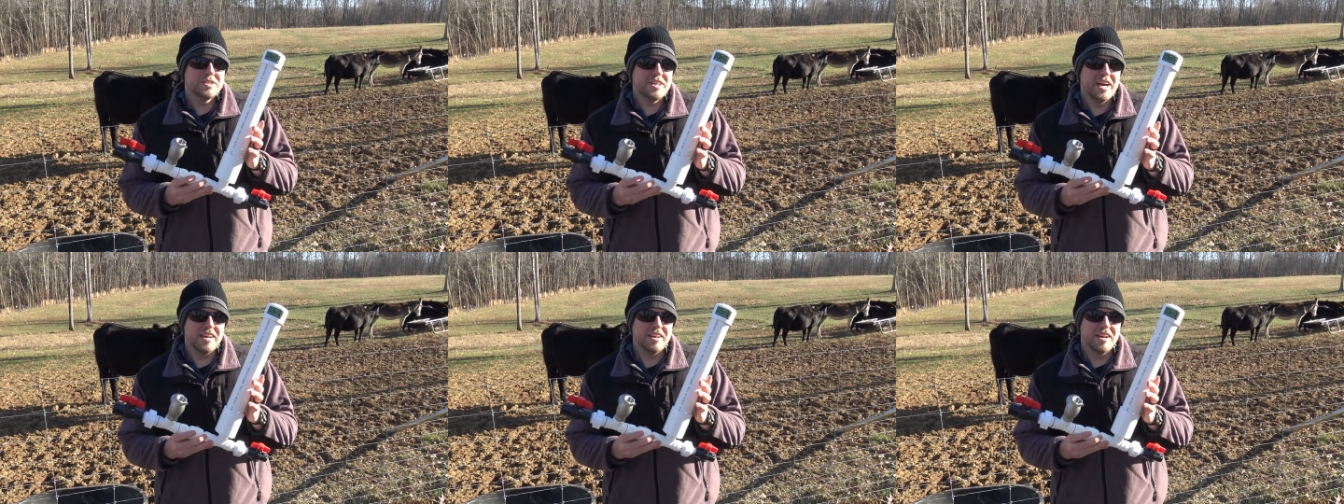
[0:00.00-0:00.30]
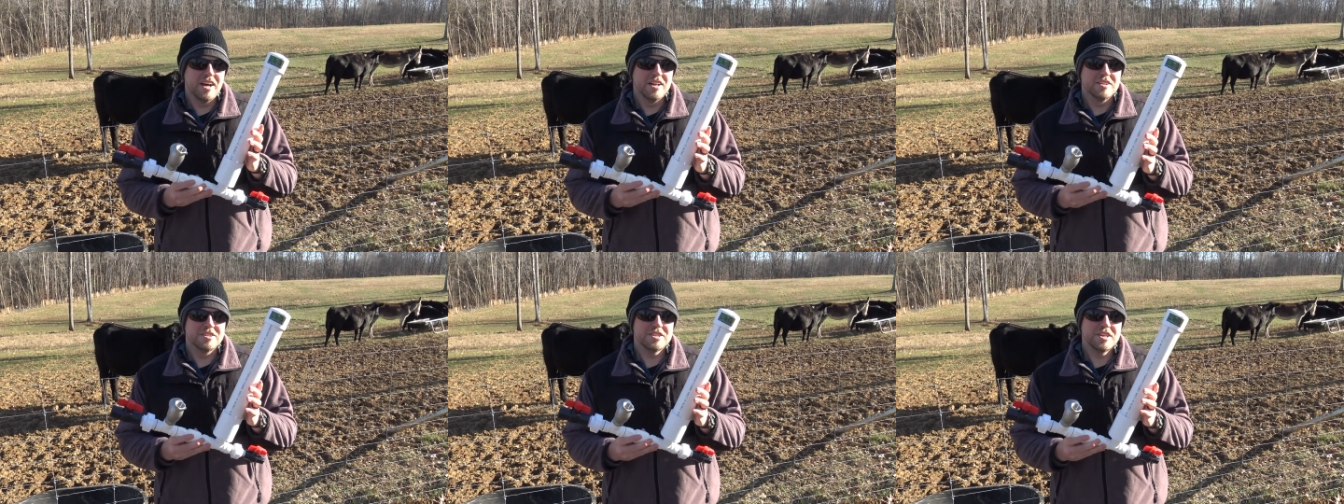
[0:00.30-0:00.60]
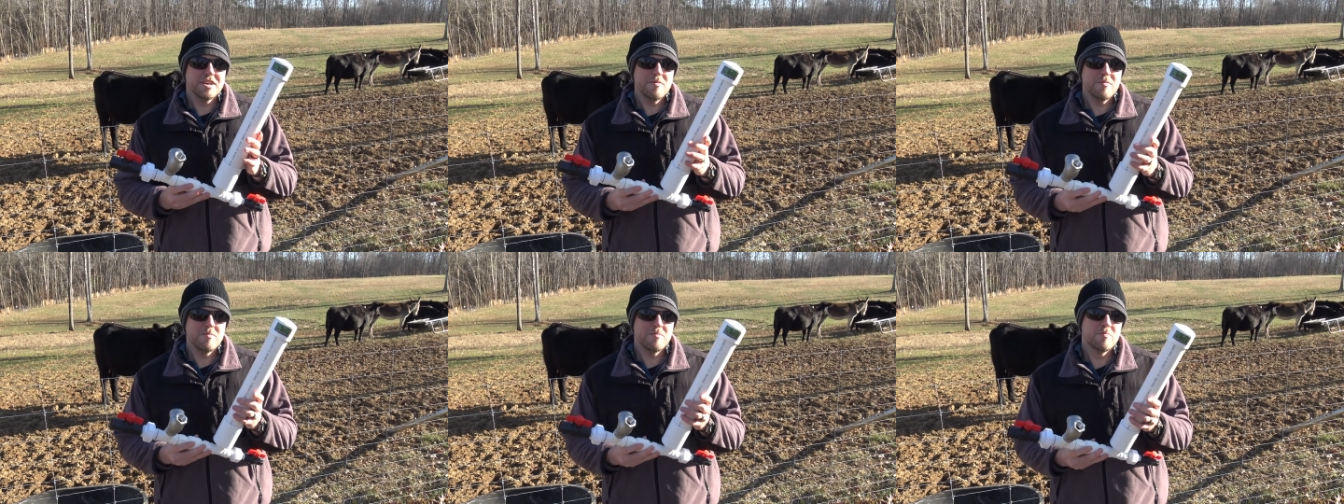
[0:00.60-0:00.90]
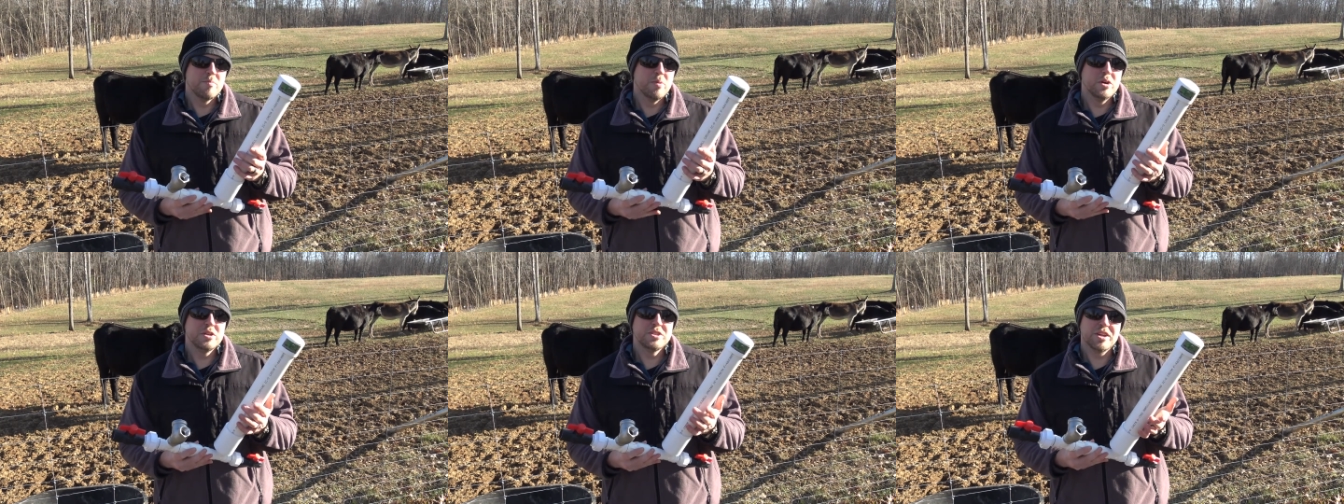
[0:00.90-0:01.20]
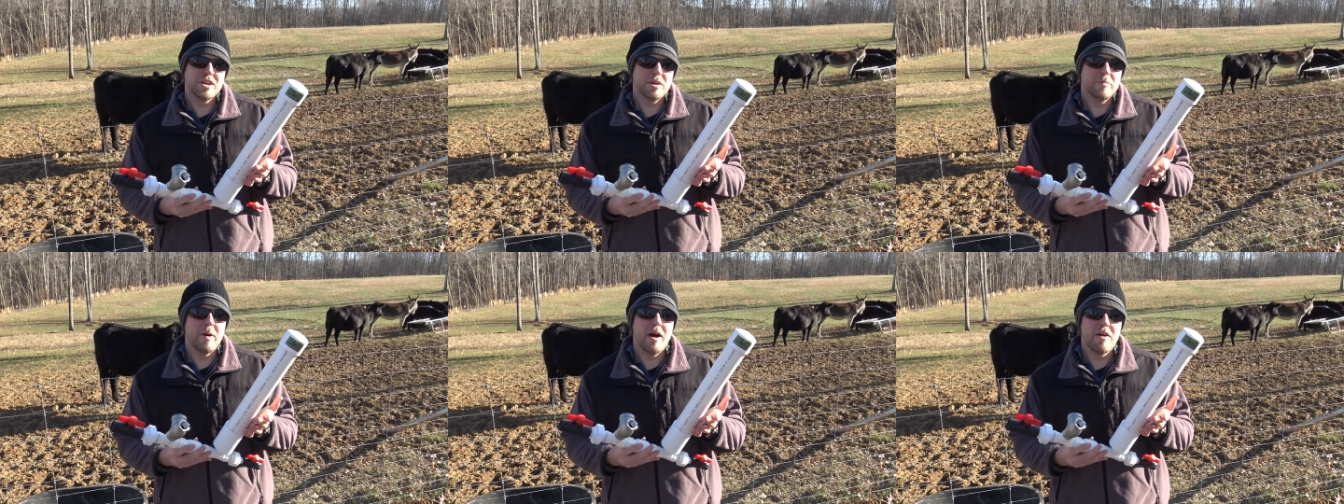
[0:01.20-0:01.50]
technology,
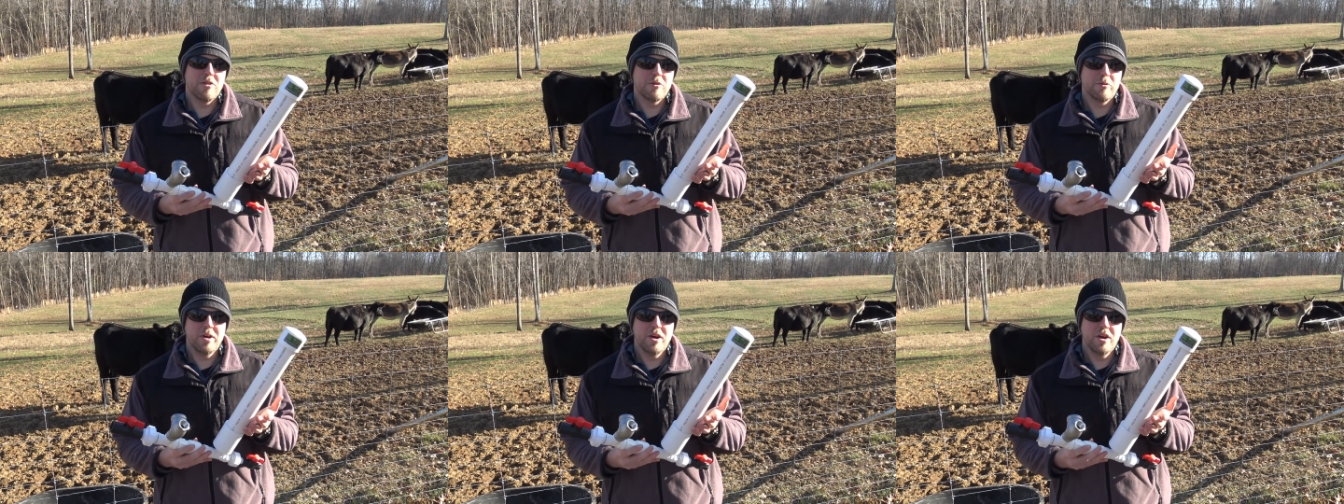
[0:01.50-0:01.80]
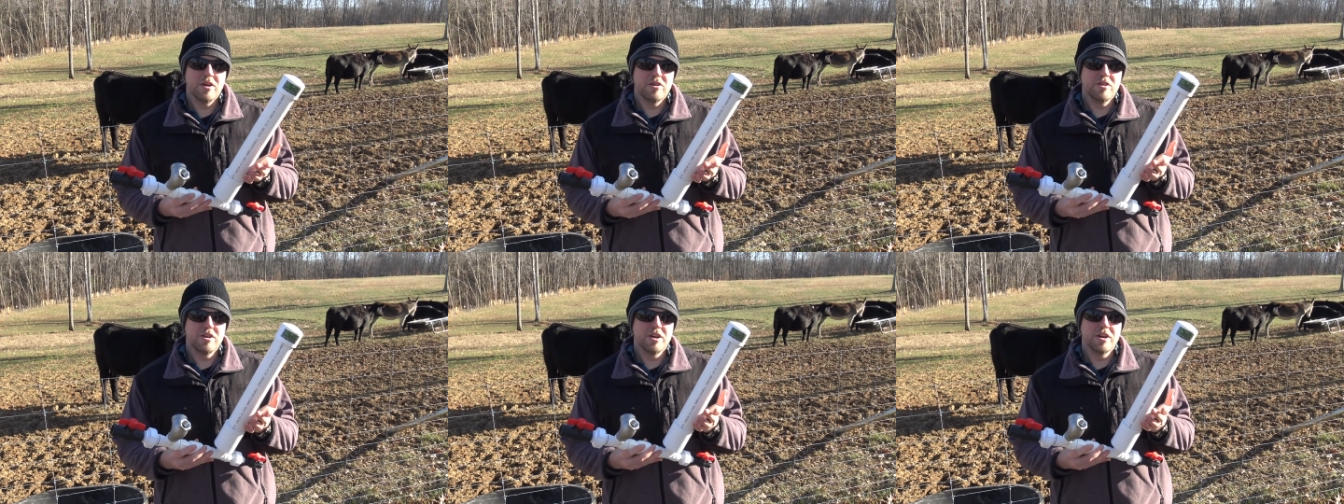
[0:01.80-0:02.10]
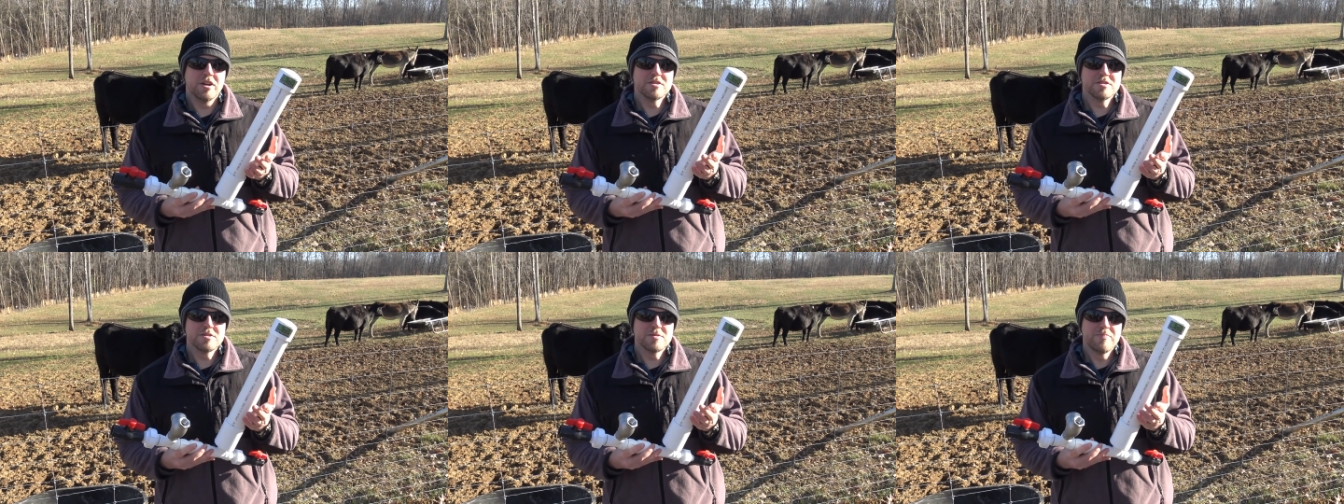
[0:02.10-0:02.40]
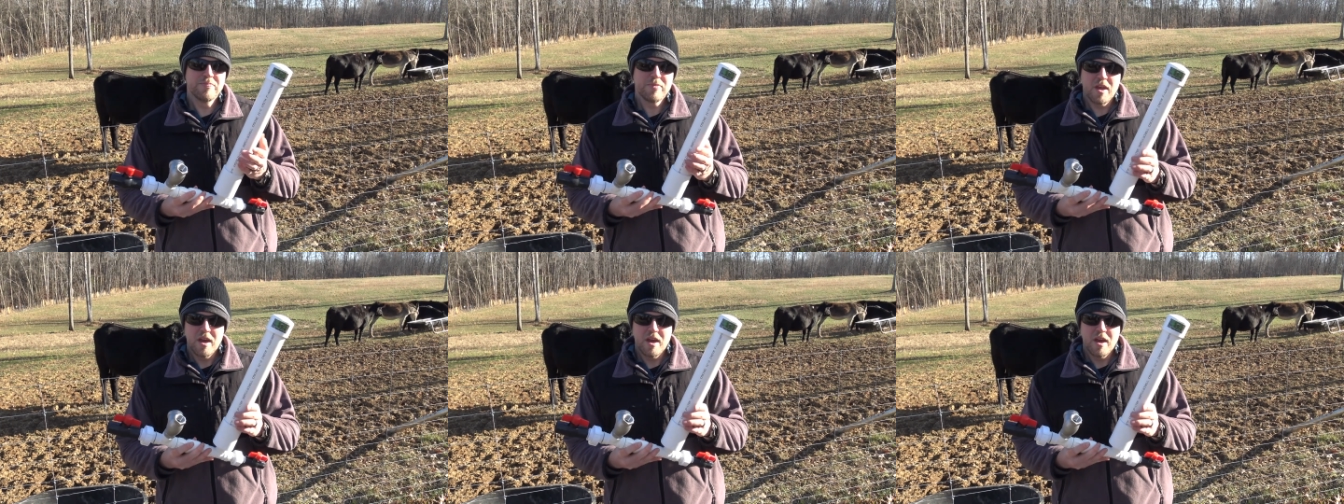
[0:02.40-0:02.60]
pushing about three hundred years.